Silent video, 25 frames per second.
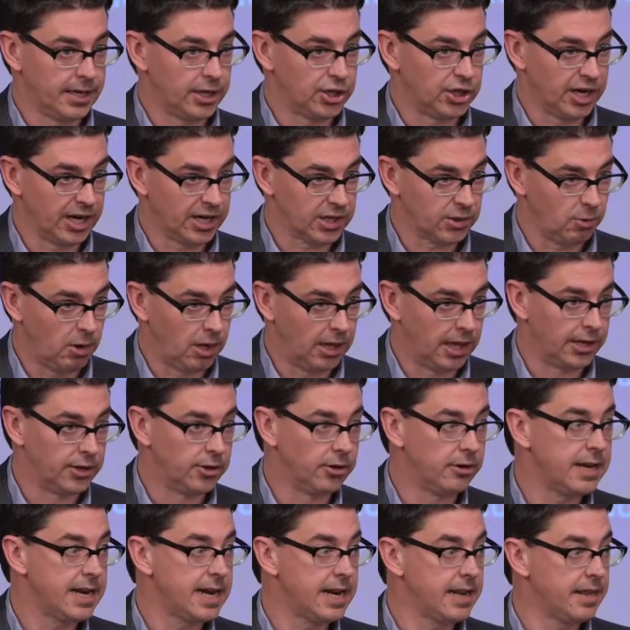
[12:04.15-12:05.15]
the chest wall
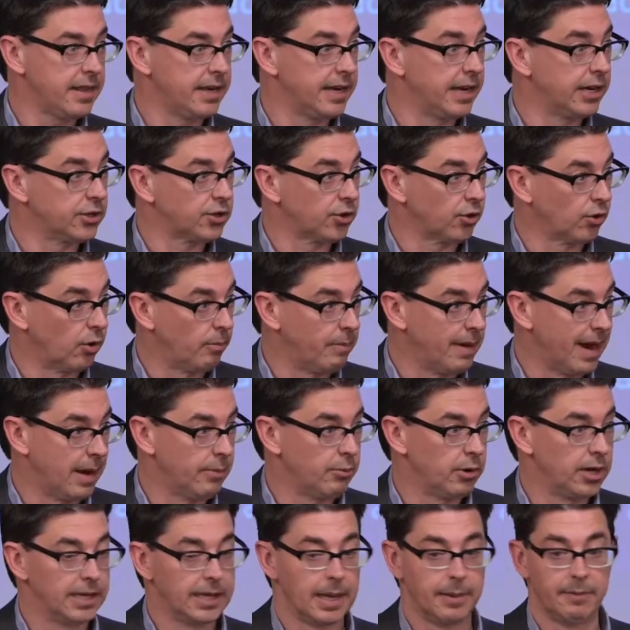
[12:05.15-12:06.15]
underneath, the internal
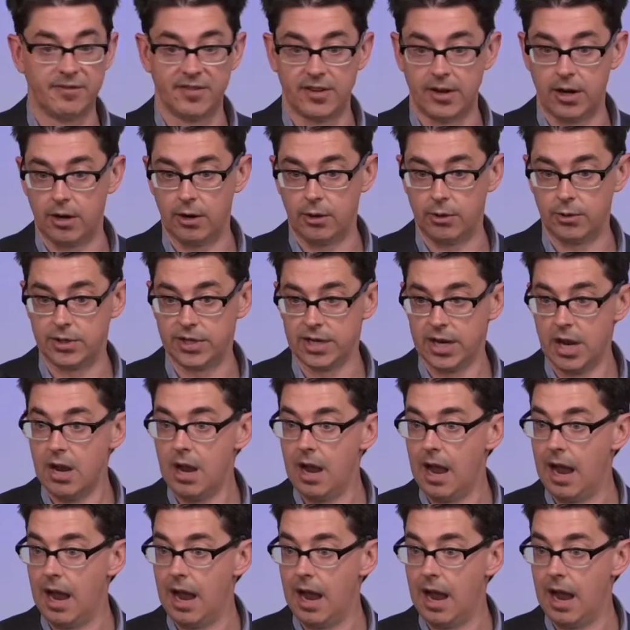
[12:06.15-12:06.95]
mammary lymph nodes,